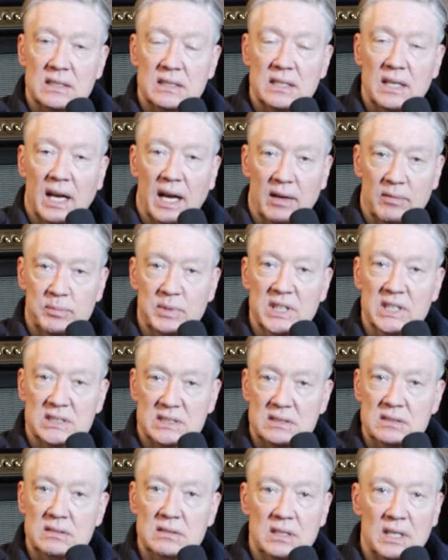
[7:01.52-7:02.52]
have been
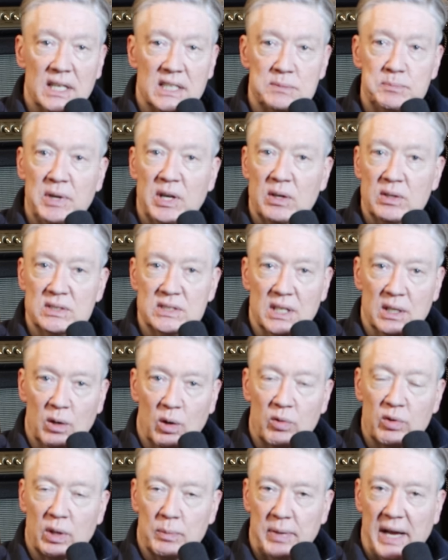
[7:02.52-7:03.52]
experiencing
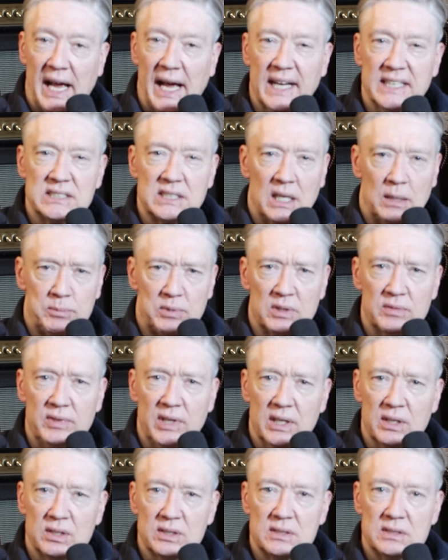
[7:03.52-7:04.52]
over the past couple of
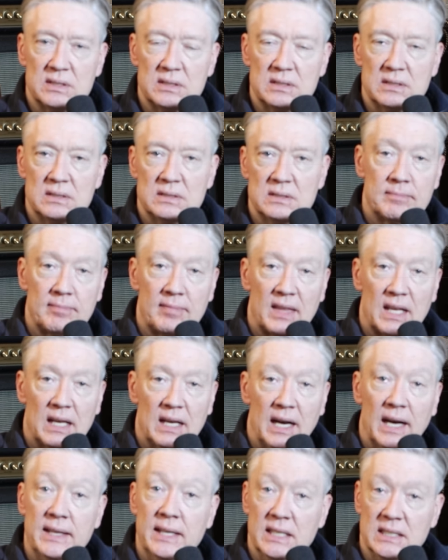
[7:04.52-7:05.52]
years.
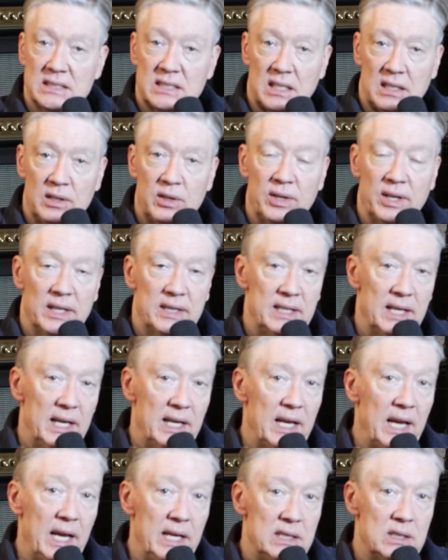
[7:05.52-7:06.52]
I think it's clear that
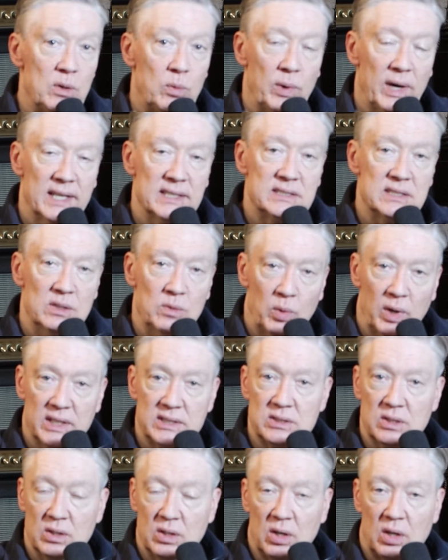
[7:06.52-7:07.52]
they hate the West and
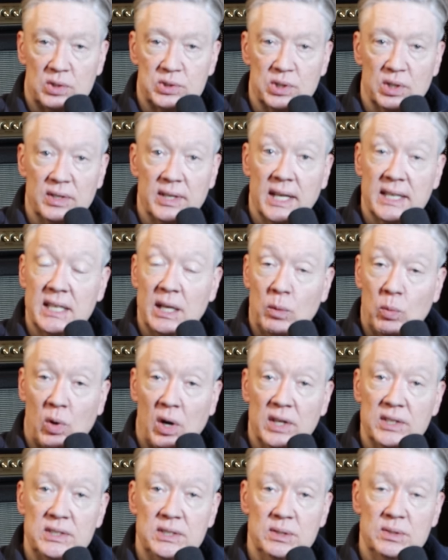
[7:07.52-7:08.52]
Western culture and that they
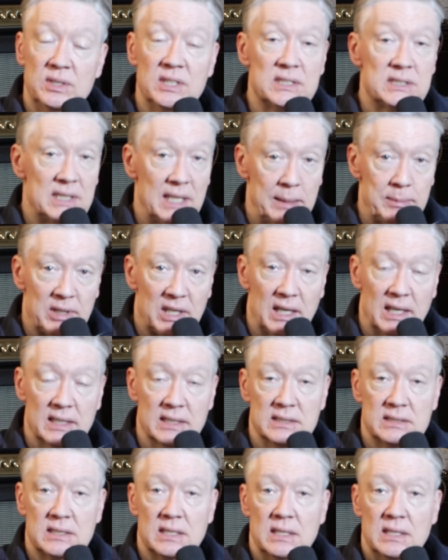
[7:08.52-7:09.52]
want to
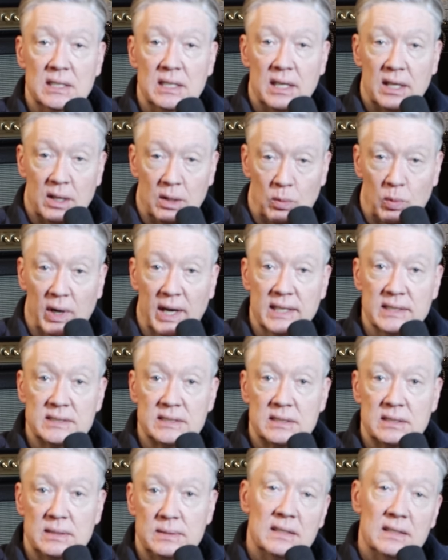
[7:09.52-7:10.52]
destabilize the
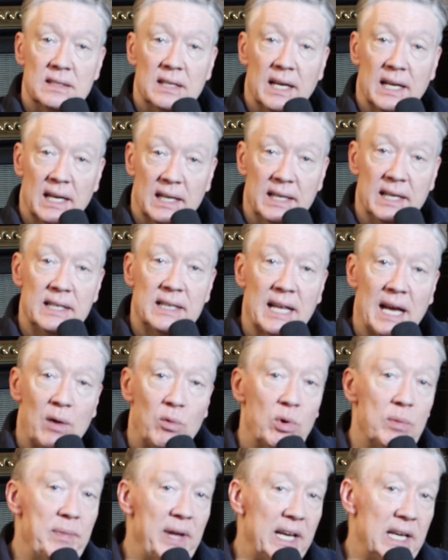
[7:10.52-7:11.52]
West. And I think that
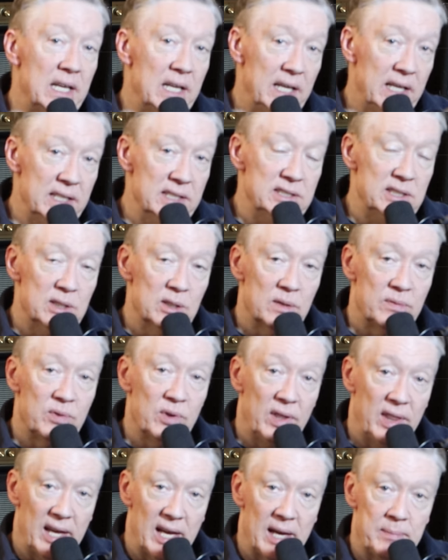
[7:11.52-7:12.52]
would make it easier
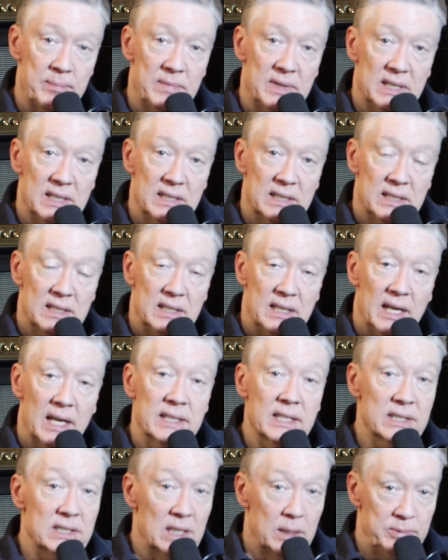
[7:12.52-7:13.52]
for them and
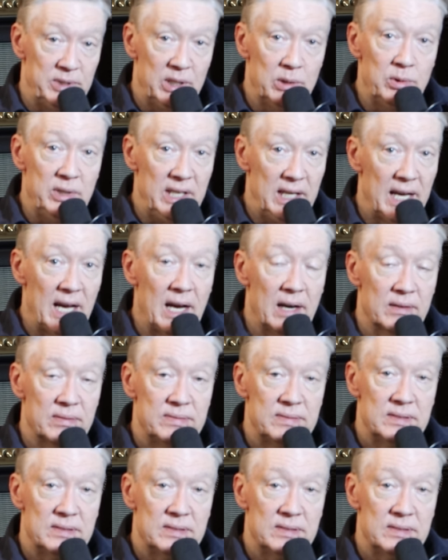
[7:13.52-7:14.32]
the WEF